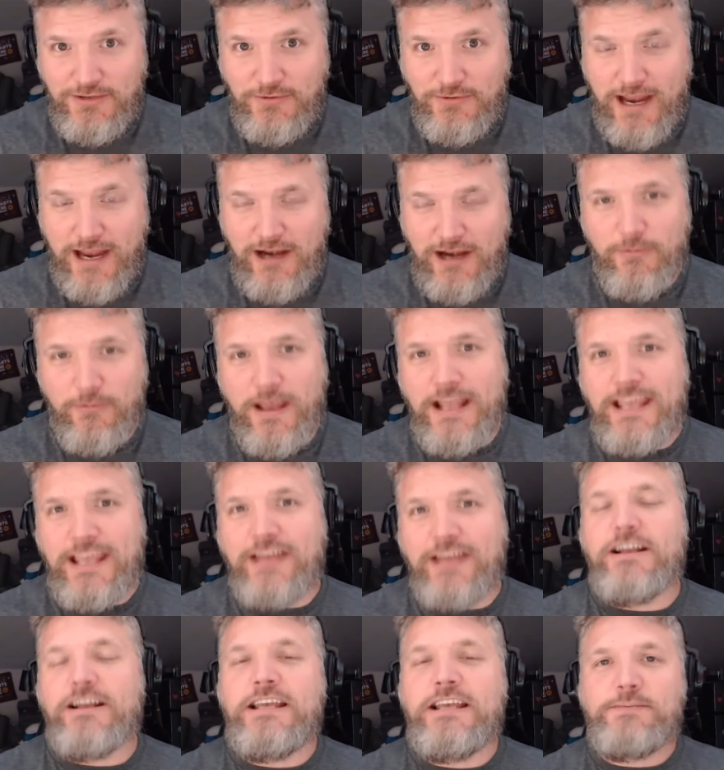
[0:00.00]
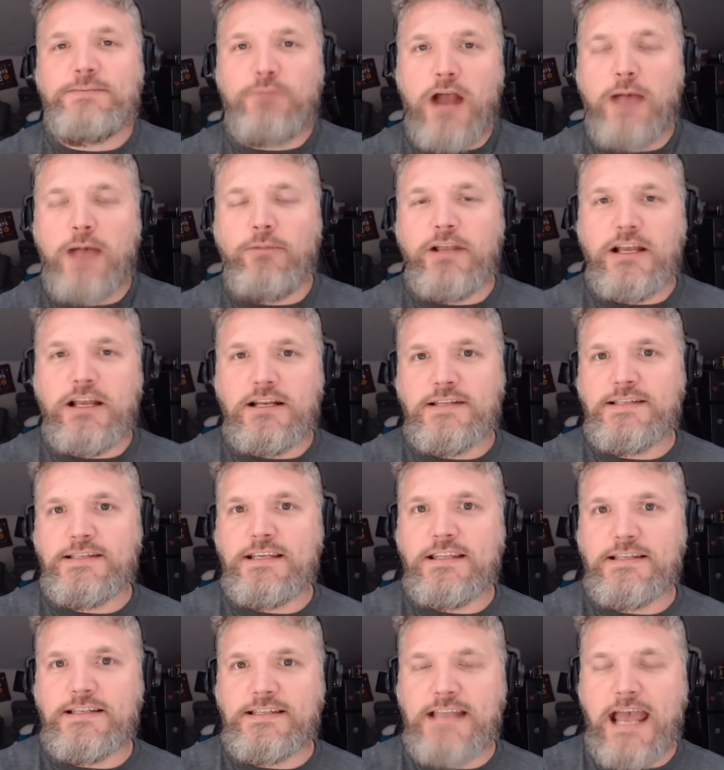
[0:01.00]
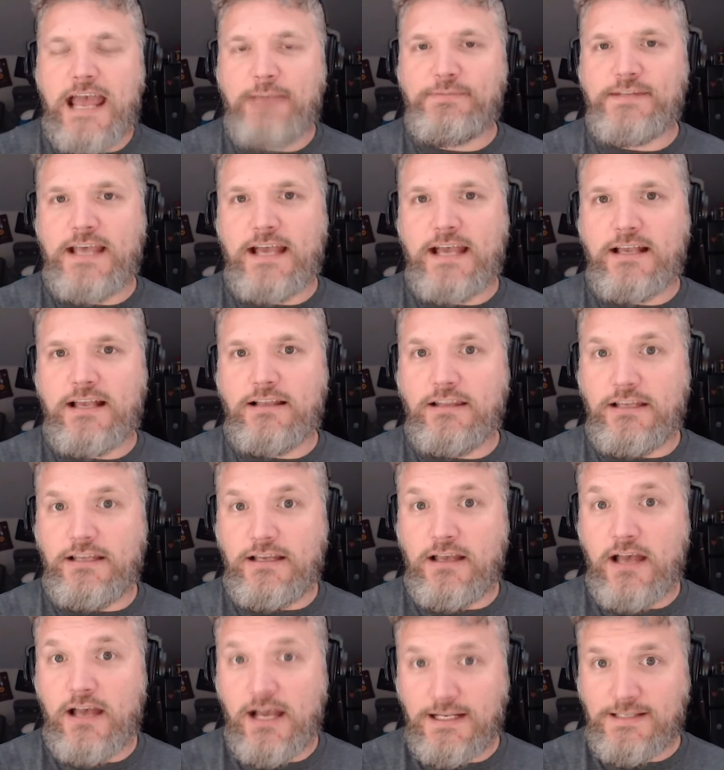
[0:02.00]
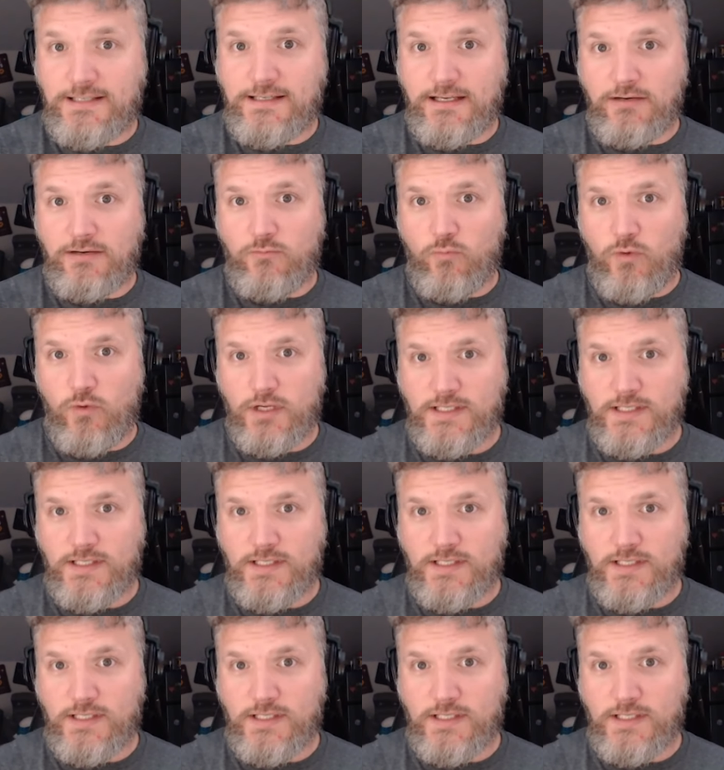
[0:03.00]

too carried away here. He's probably going to see the snaps that Khalik Hudson